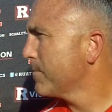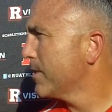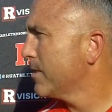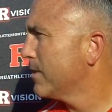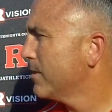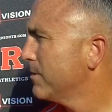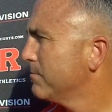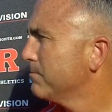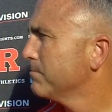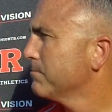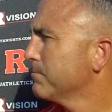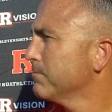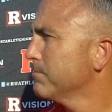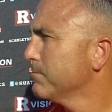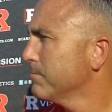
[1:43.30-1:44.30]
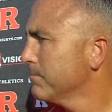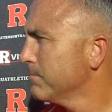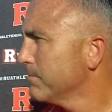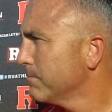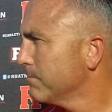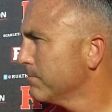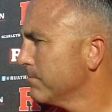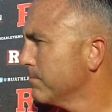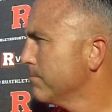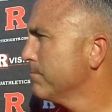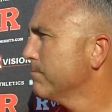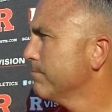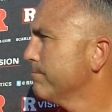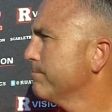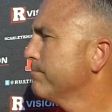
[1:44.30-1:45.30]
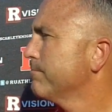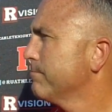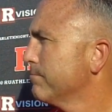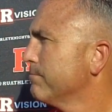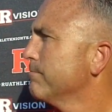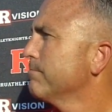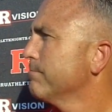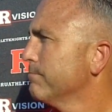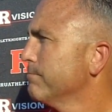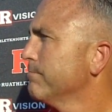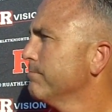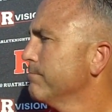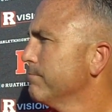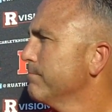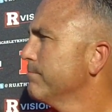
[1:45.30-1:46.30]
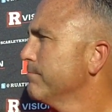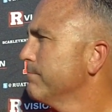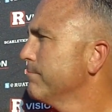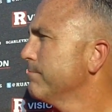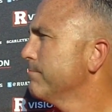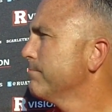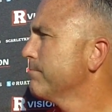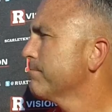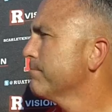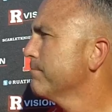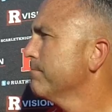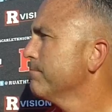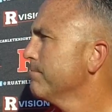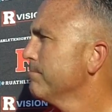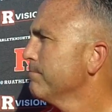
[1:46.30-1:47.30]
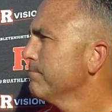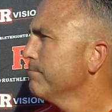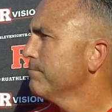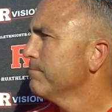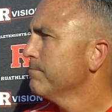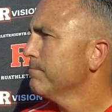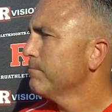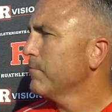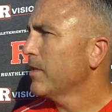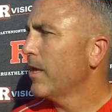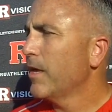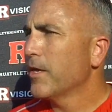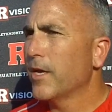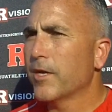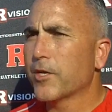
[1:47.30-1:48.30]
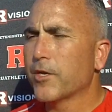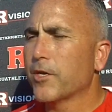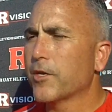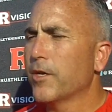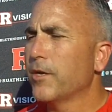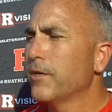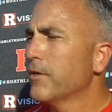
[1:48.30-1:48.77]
Kyle, Agudosi, we saw him on crutches at media day. Can you give us an update on what happened to him?